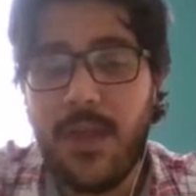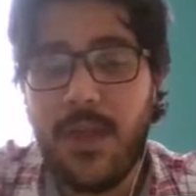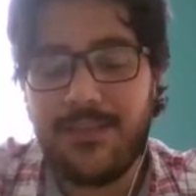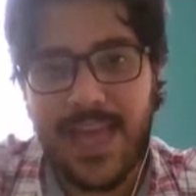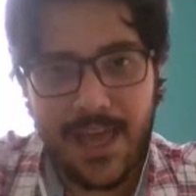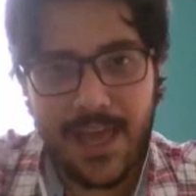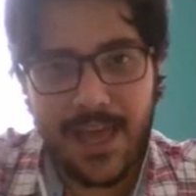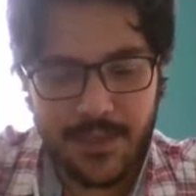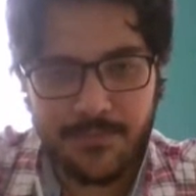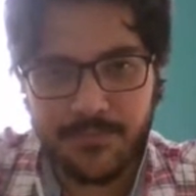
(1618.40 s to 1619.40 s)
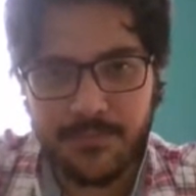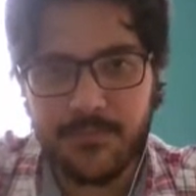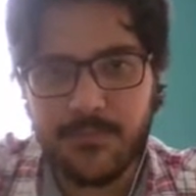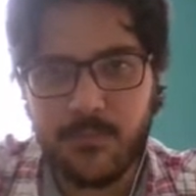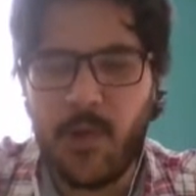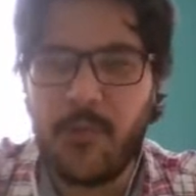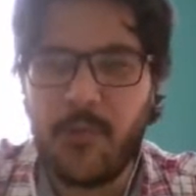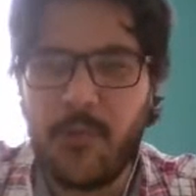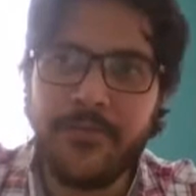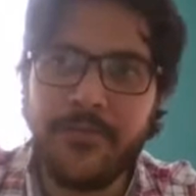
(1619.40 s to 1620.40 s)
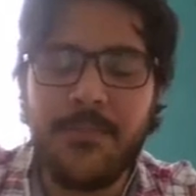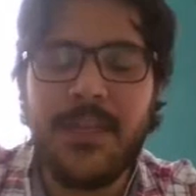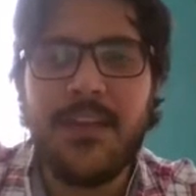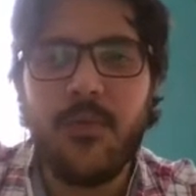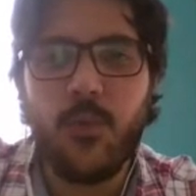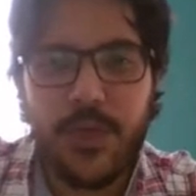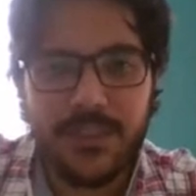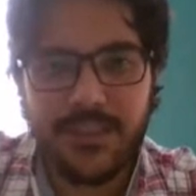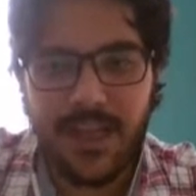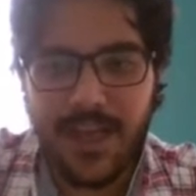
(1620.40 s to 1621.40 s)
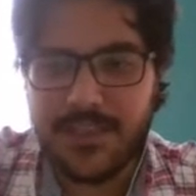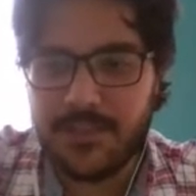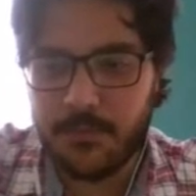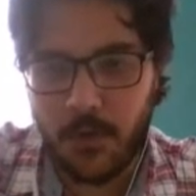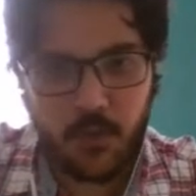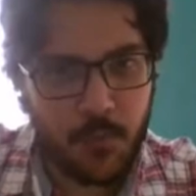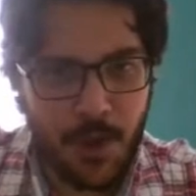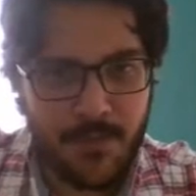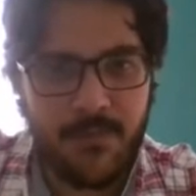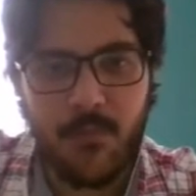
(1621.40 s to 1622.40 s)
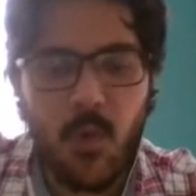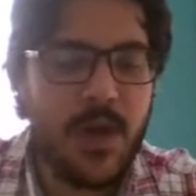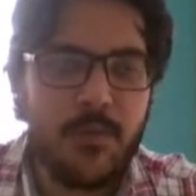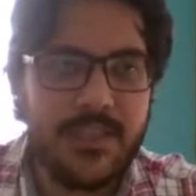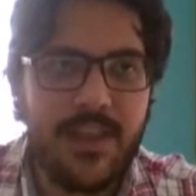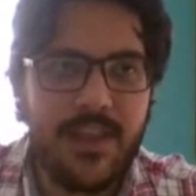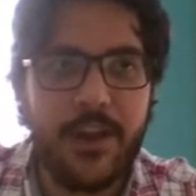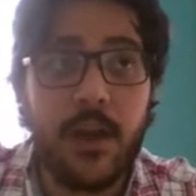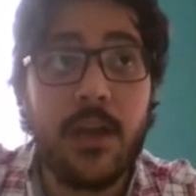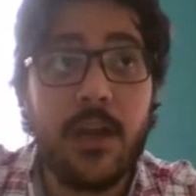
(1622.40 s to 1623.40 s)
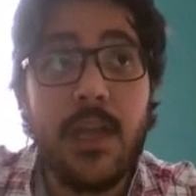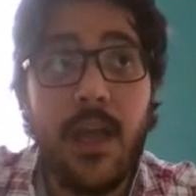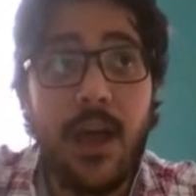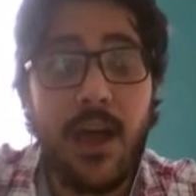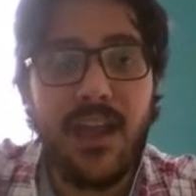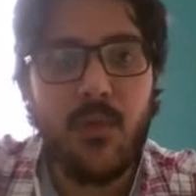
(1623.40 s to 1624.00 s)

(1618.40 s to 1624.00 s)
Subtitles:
10 of them, well, 9 of them really liked SpongeBob. One was never there, and